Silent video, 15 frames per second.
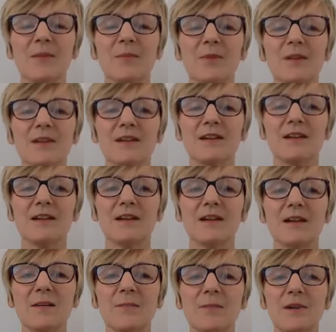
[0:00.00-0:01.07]
But yet
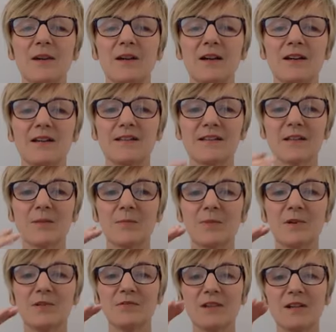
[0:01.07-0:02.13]
our minds can
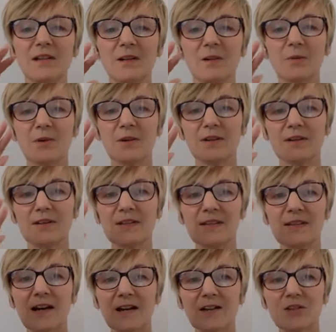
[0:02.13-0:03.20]
be really quite
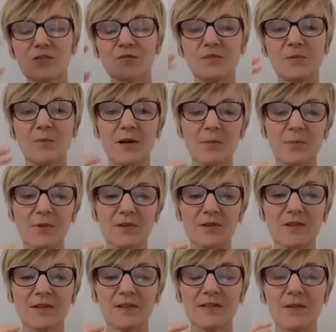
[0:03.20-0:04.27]
detached from our
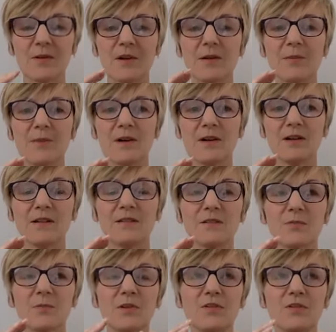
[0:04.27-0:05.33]
bodies. So our
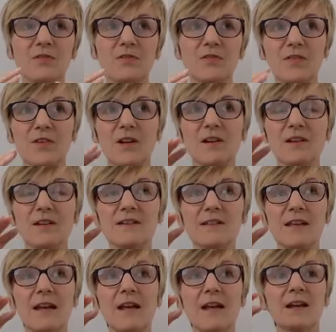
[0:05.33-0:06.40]
minds, we often find,
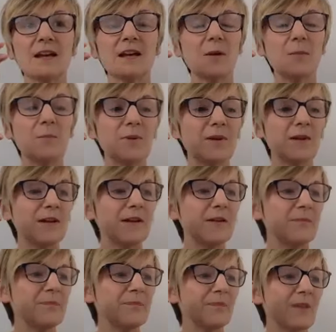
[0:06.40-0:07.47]
can be
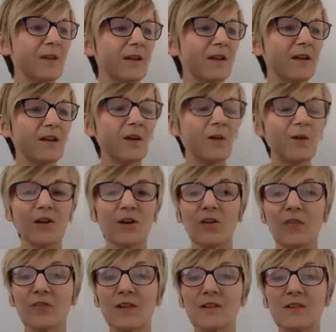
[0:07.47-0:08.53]
going
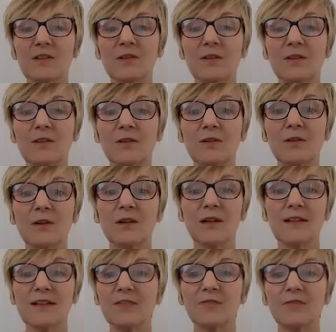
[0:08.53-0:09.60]
off into a
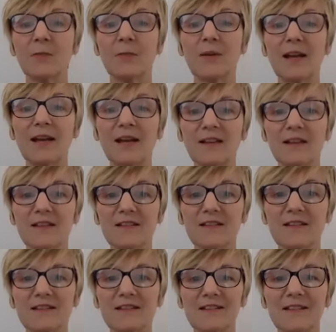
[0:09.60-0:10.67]
different place.
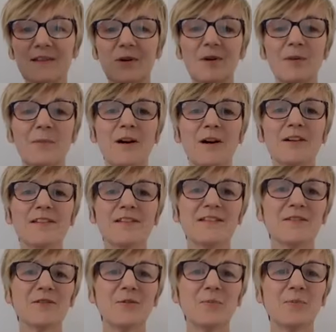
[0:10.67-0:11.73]
So our minds
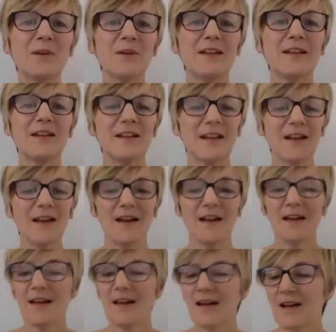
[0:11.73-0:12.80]
could be,
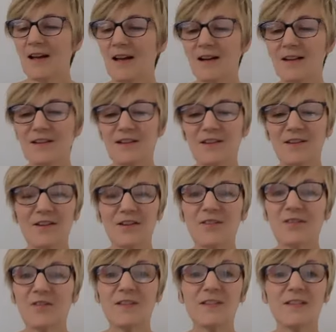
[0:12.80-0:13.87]
I don't know,
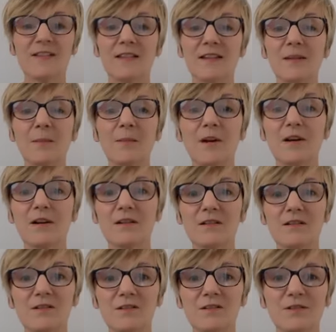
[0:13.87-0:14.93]
visiting
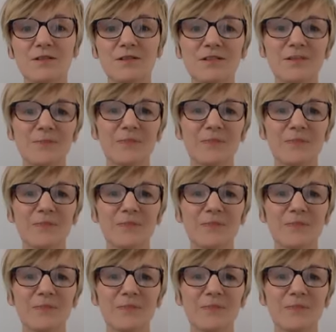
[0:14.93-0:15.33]
Mars or